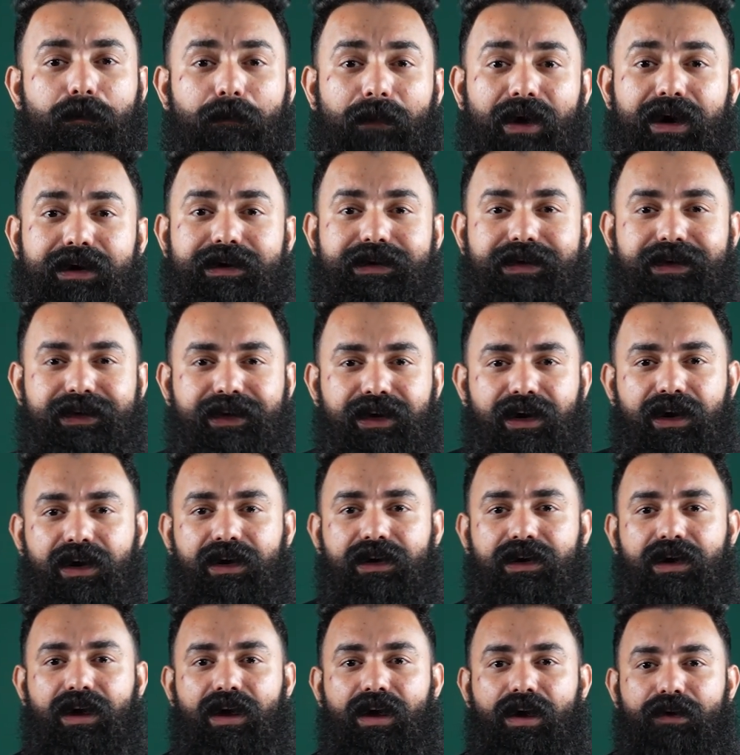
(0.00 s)
But
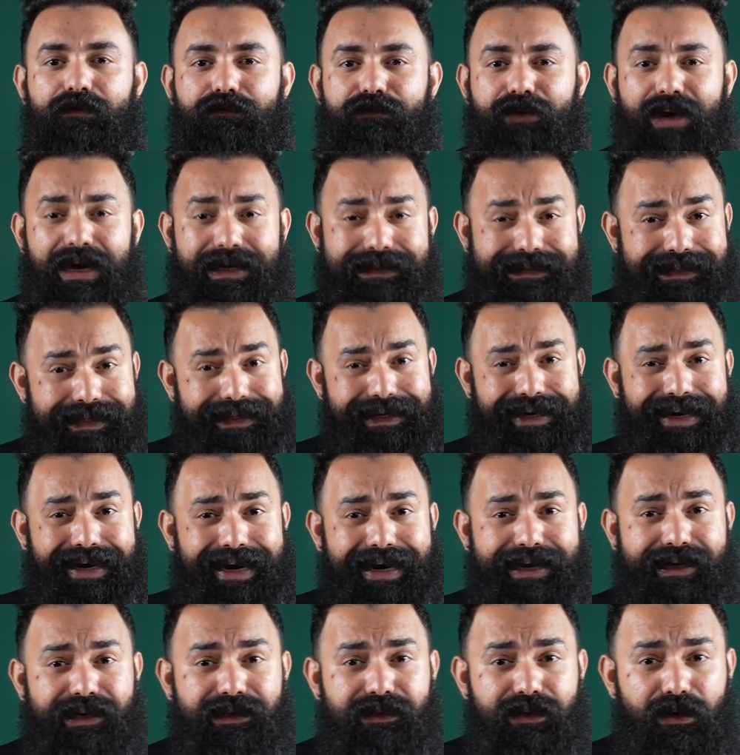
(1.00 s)
here we are
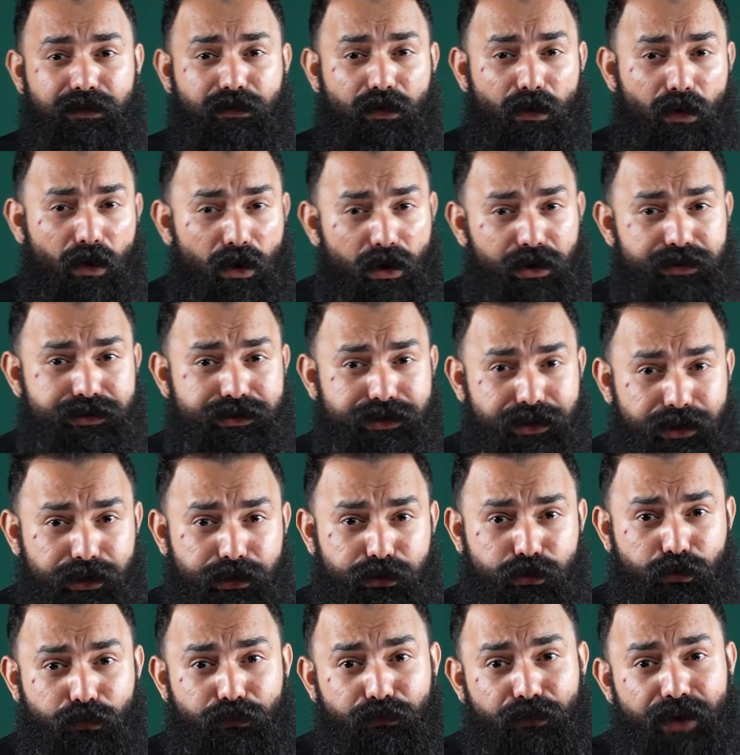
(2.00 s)
segregating the cost
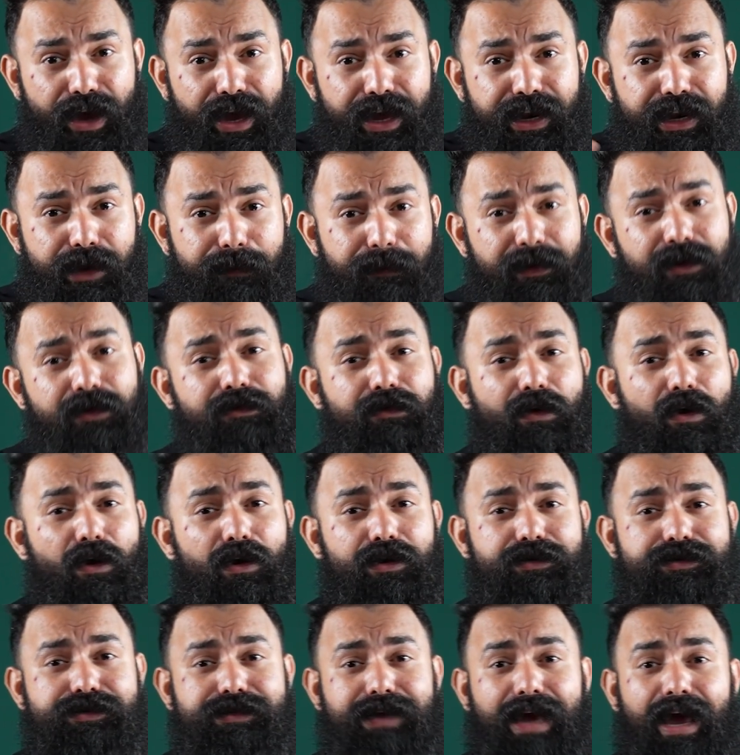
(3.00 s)
into variable
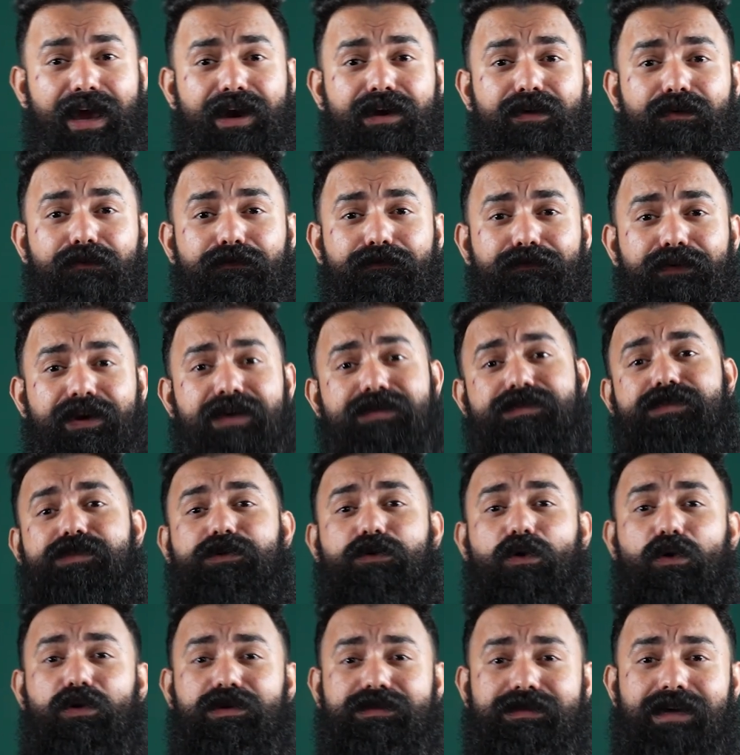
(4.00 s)
cost and fixed
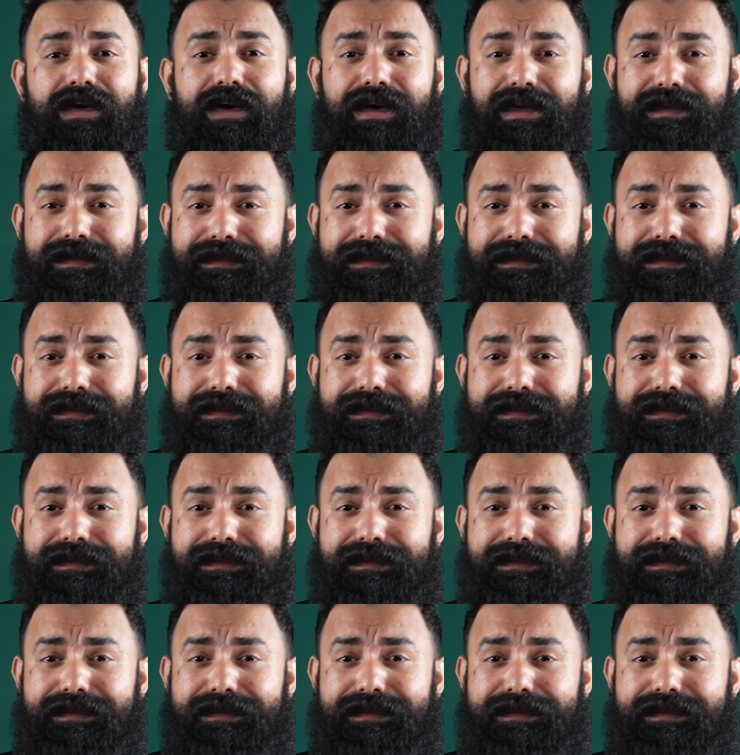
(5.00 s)
cost.